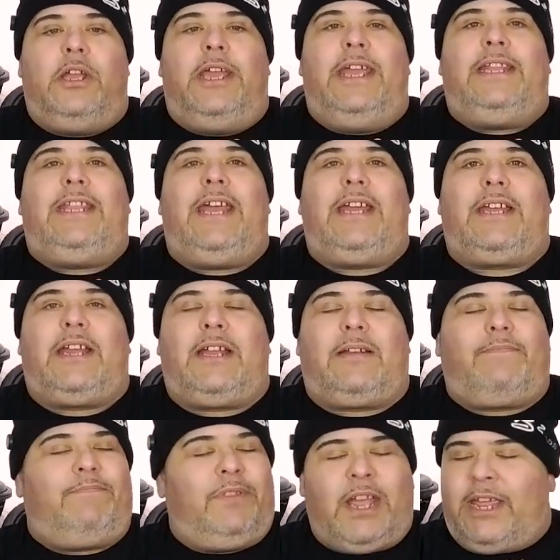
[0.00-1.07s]
hit that
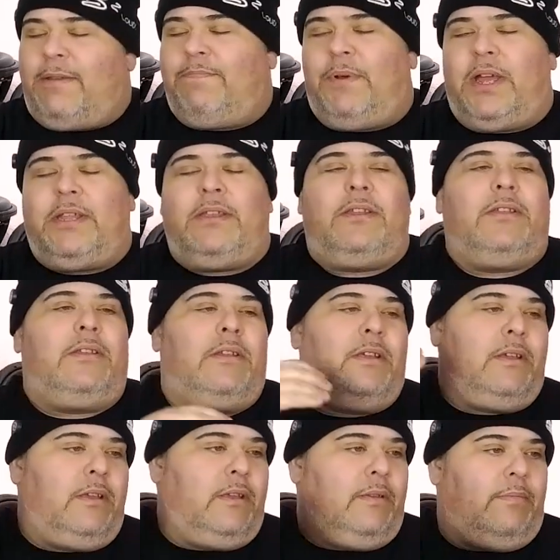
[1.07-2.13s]
like button.
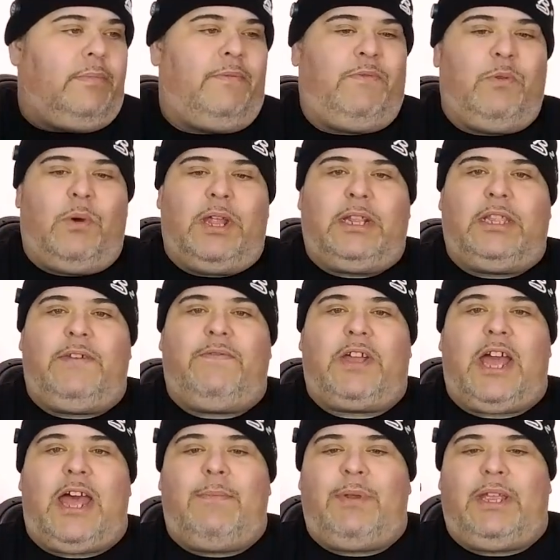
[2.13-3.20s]
If you want to leave a
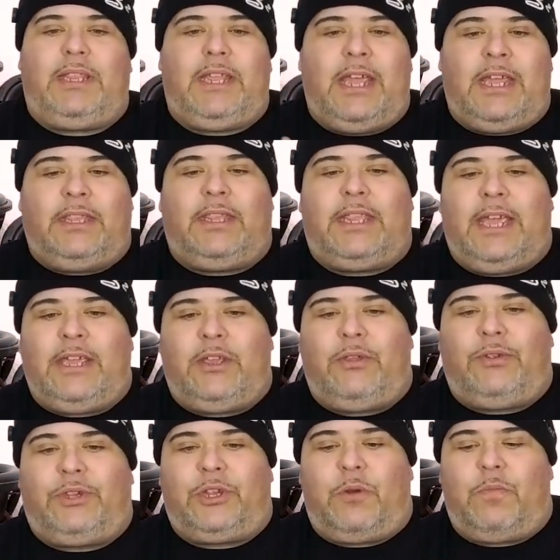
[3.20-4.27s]
comment at the end, thank you
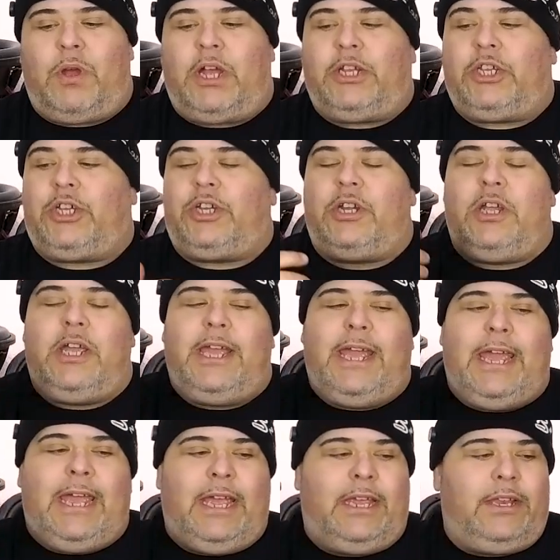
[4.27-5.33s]
so much.
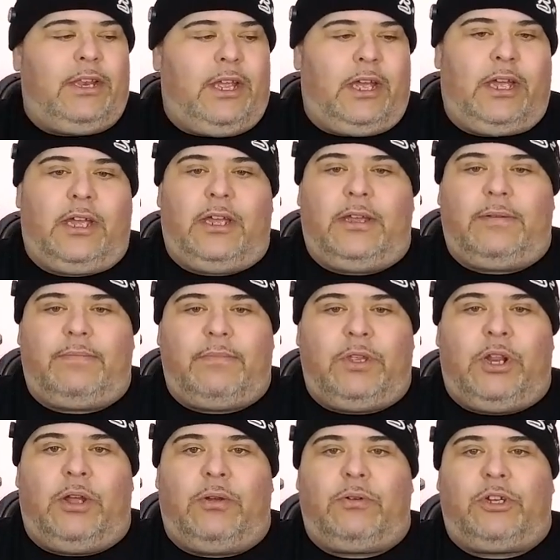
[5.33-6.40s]
And,
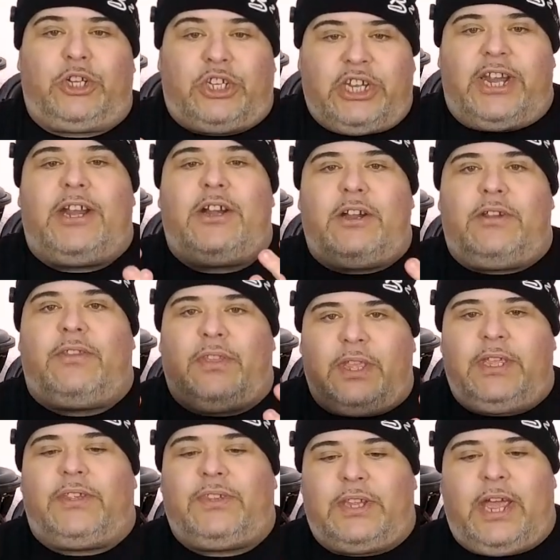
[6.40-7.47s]
share
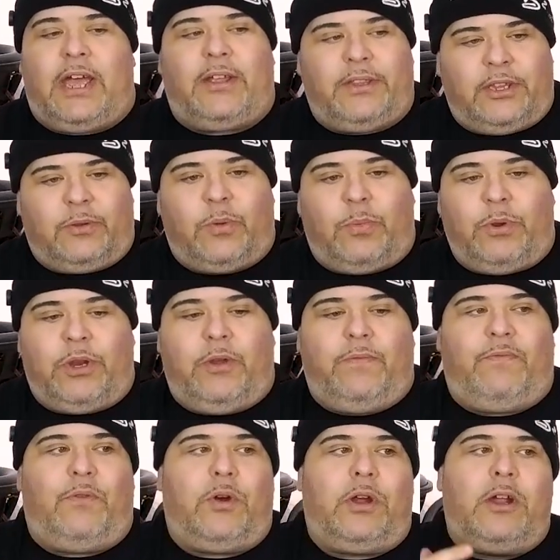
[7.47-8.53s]
this out. This is what we do it
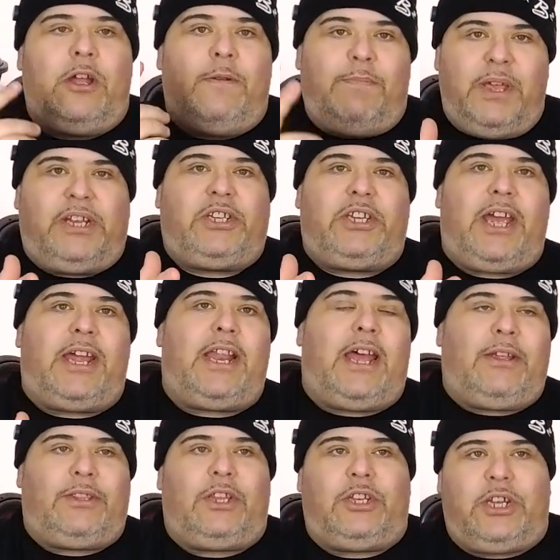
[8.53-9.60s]
for. Big shout
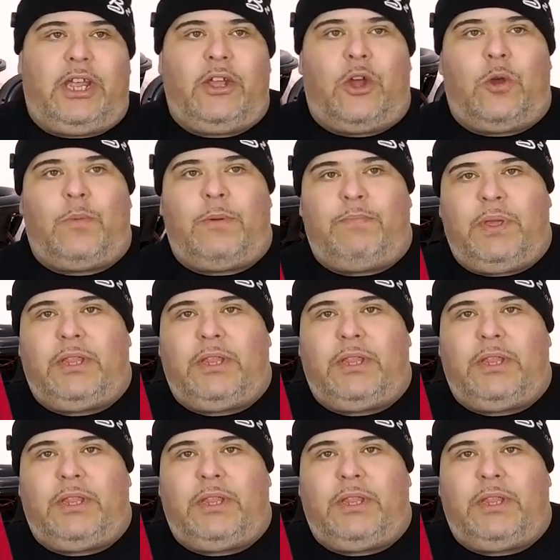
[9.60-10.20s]
out to Jay Home at